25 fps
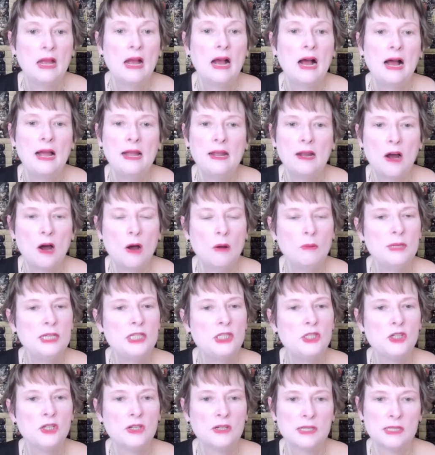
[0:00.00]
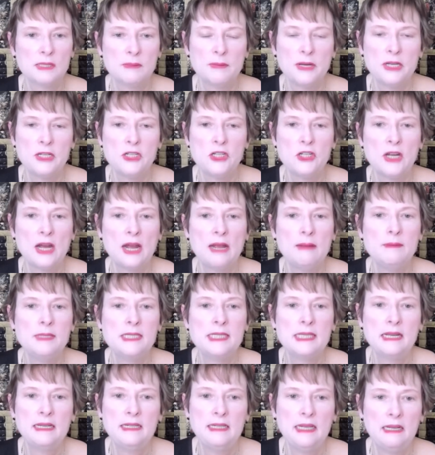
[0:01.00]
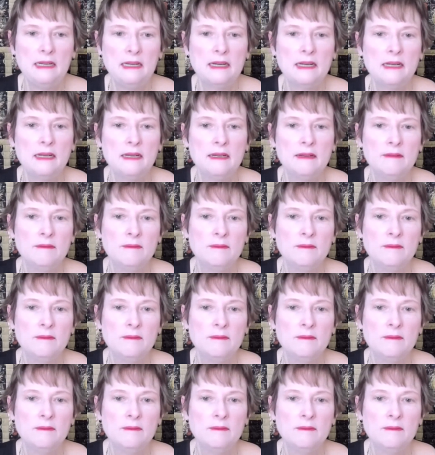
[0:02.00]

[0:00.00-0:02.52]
I always took as much time as I needed.